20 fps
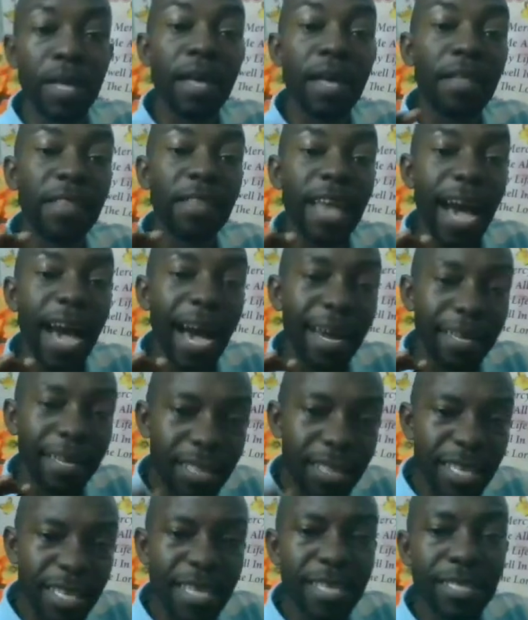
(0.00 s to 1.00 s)
There are
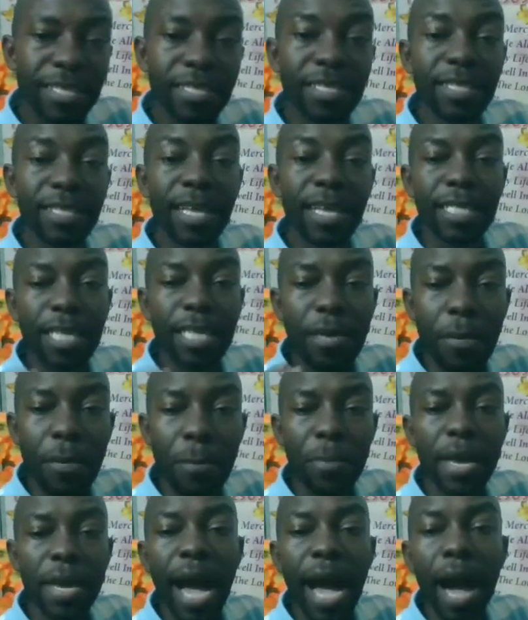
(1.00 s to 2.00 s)
things that
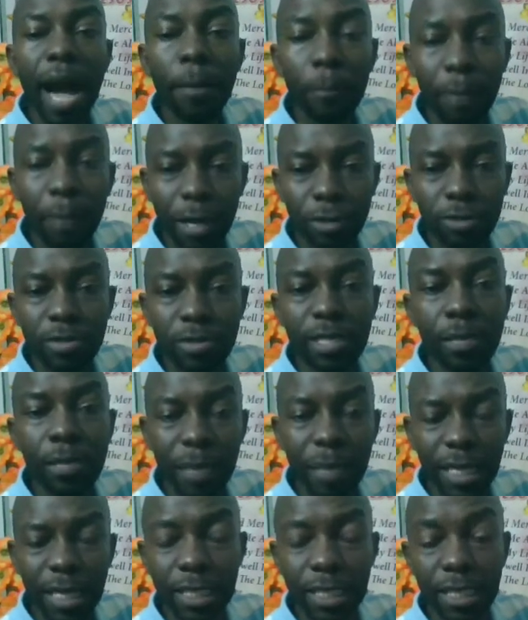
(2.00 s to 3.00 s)
impair a person's
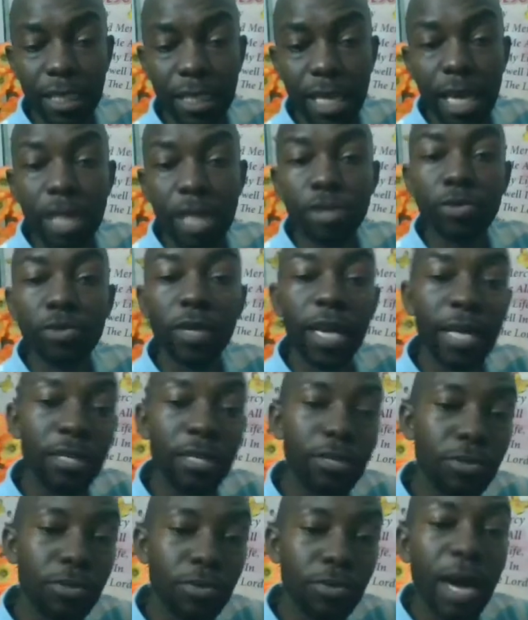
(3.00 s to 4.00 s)
ability to get
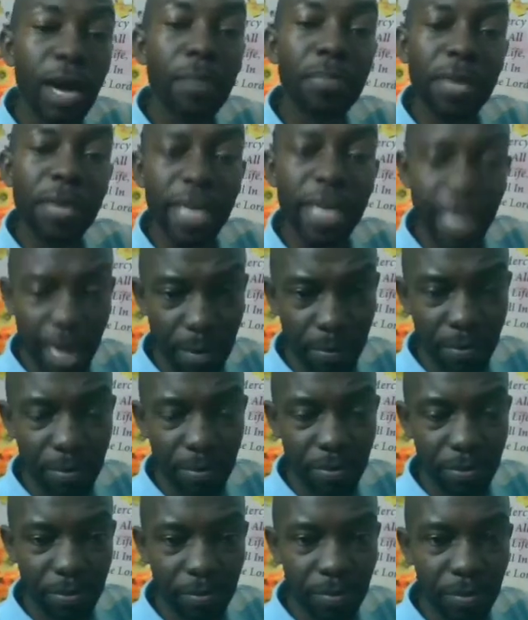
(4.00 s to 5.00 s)
through a breakup.
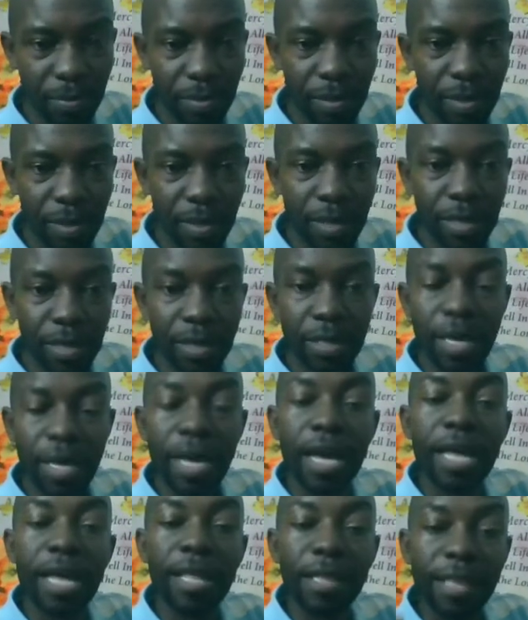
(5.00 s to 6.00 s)

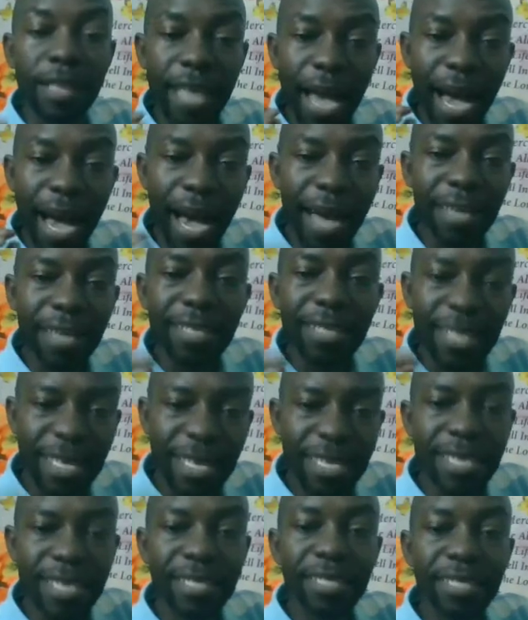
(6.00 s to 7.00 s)
There are
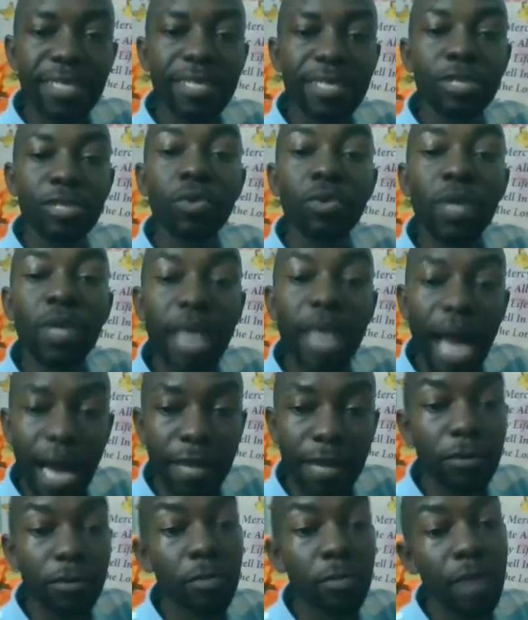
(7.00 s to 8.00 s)
things to learn
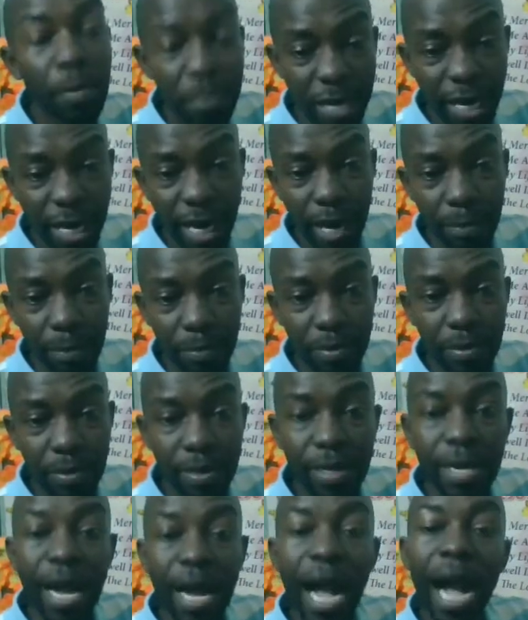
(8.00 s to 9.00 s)
from a breakup.
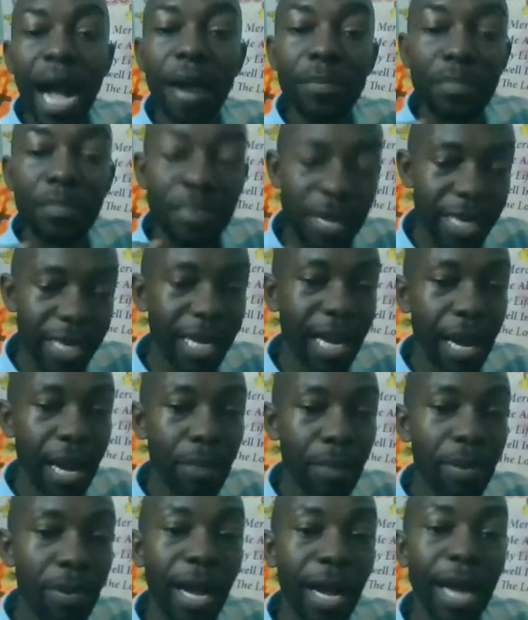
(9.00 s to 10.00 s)
A
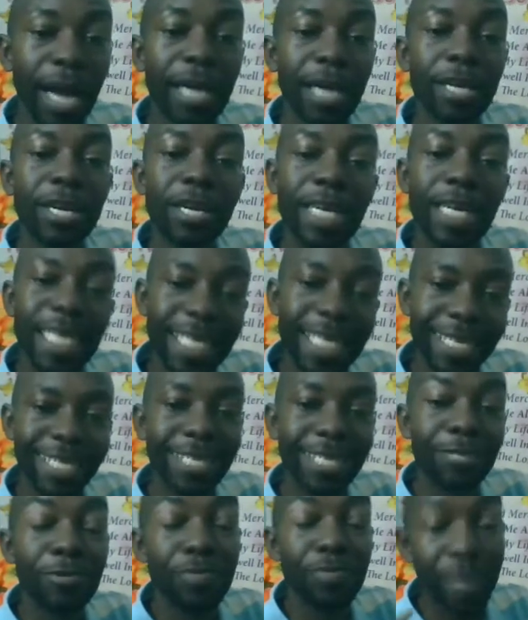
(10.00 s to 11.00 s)
breakup can
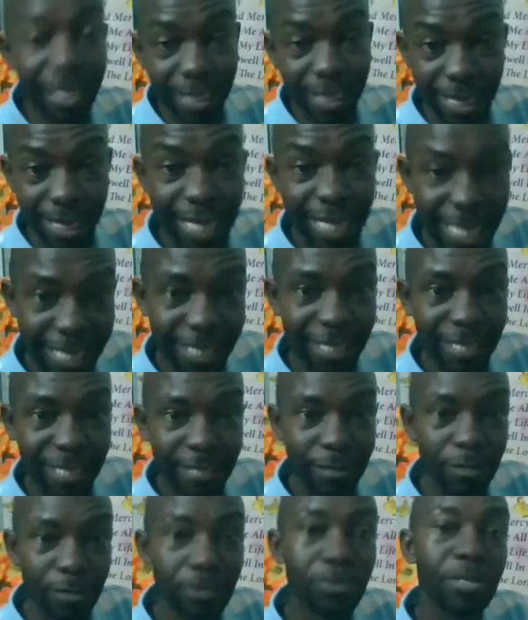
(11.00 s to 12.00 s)
lead to better
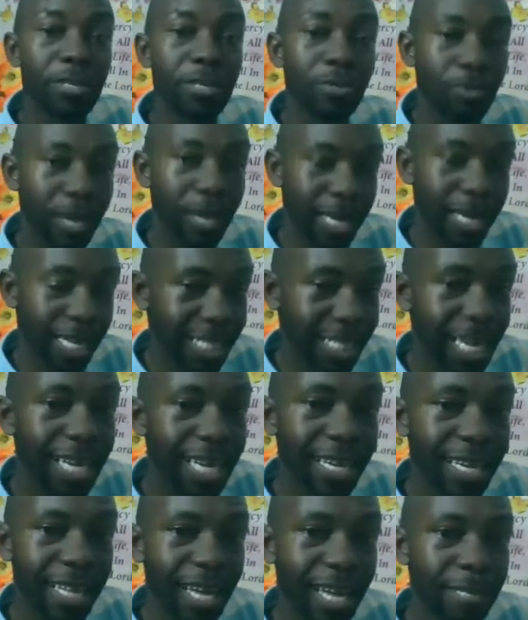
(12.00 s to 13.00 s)
things. You need to
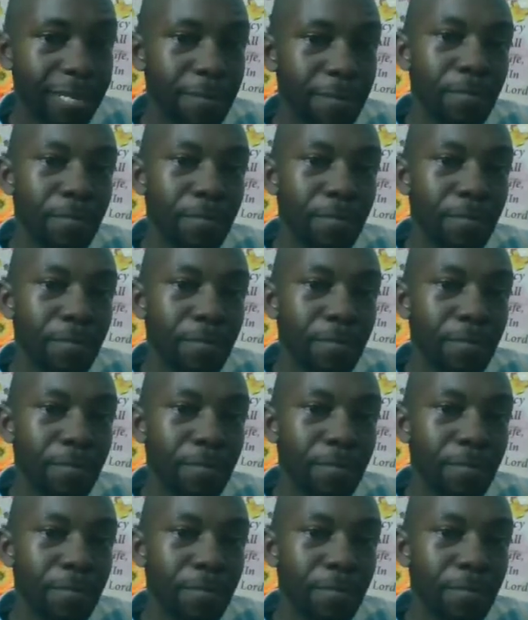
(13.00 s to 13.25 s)
understand that.